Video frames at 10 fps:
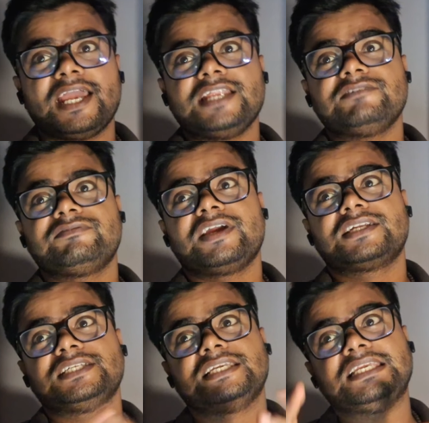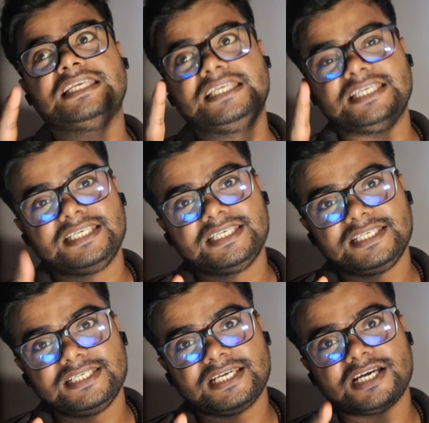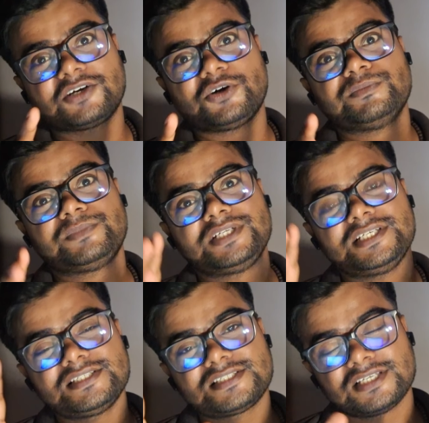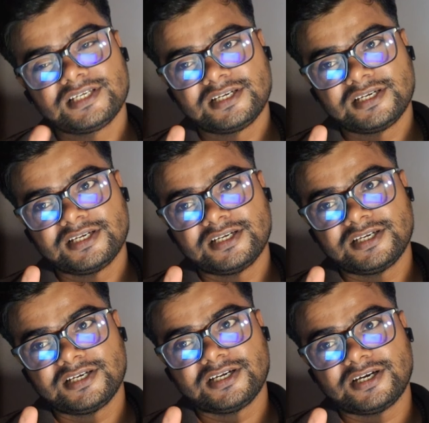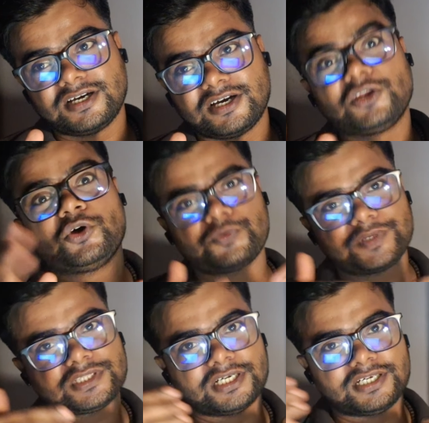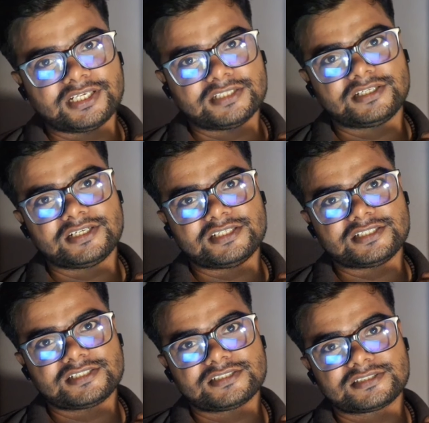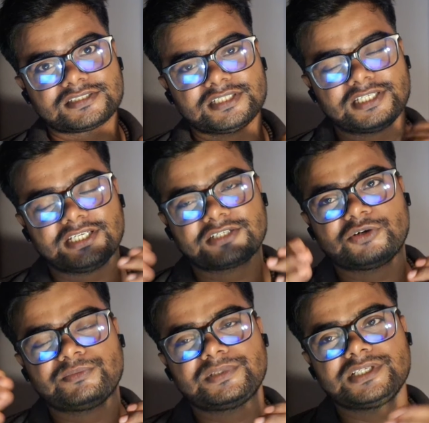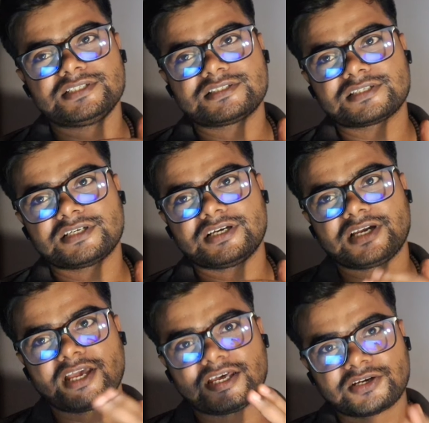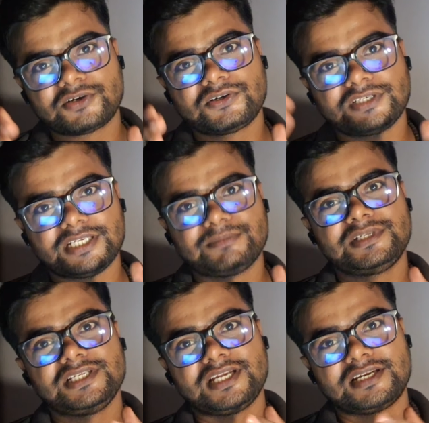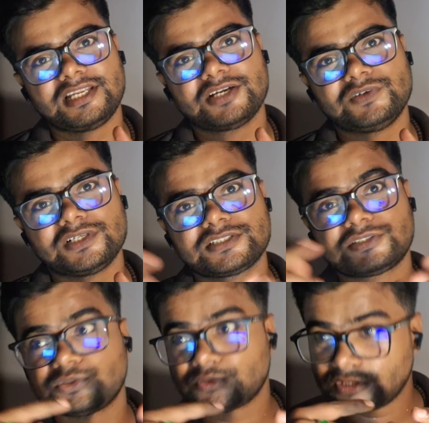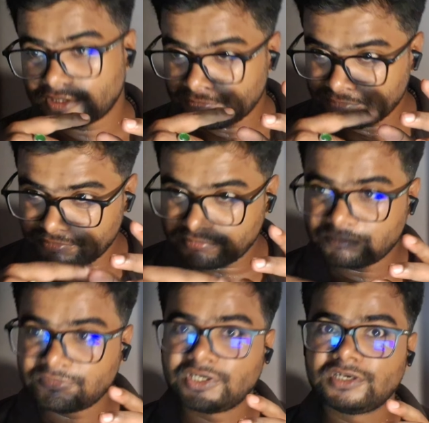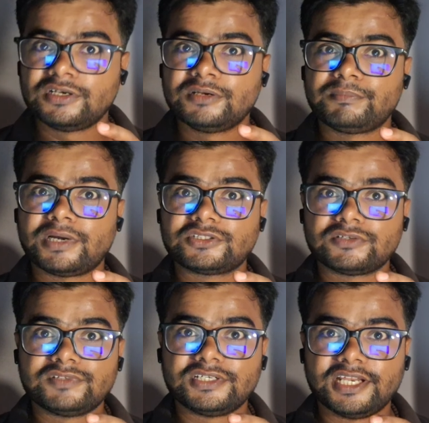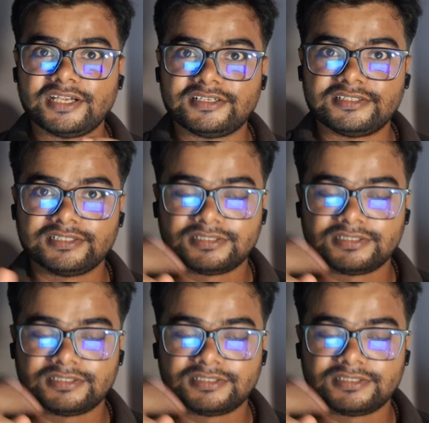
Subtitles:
And in fact, he accompanies, along with 30 other rangers, he accompanies Aragorn, Gimli, and Legolas to the path of the dead.